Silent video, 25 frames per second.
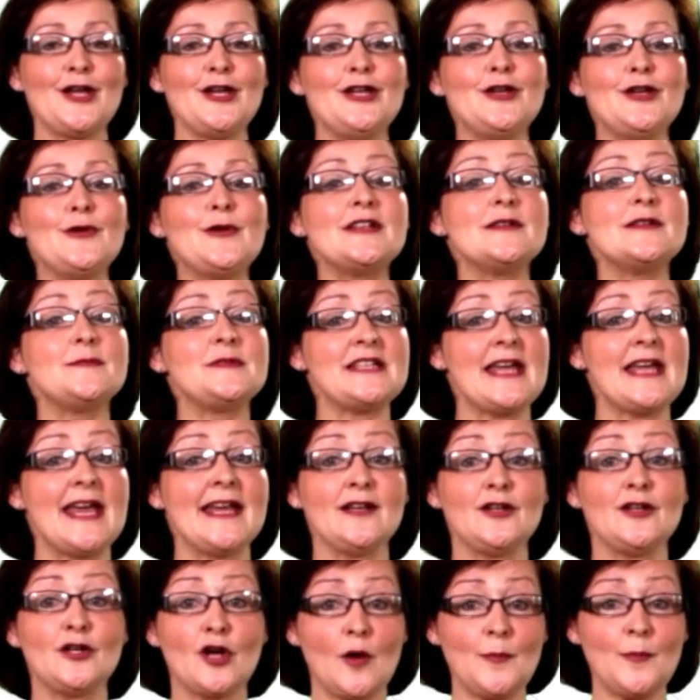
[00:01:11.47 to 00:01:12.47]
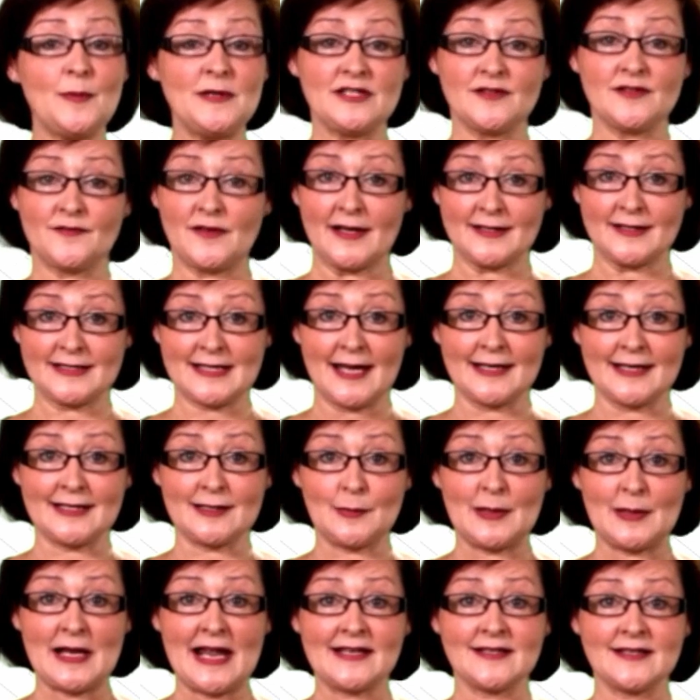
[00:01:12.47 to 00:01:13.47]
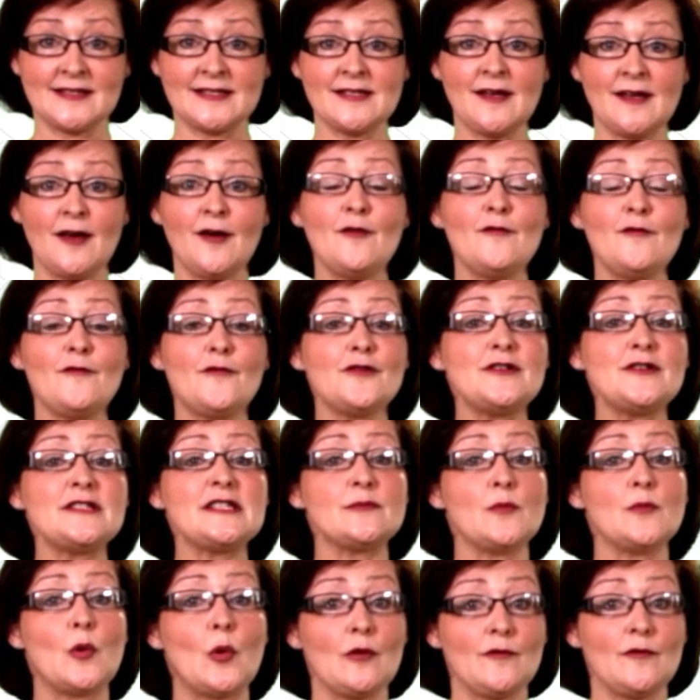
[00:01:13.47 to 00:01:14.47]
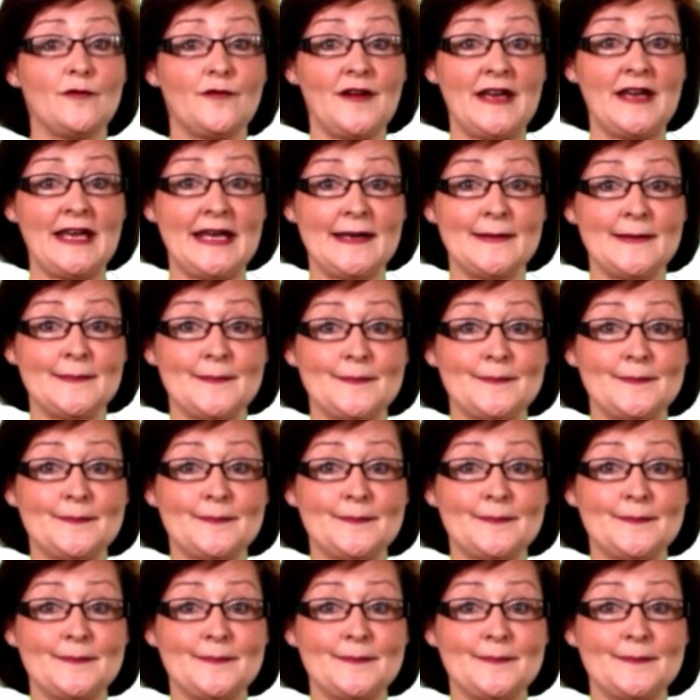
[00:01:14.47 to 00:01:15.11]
You can obtain copies of our title plans for a small fee.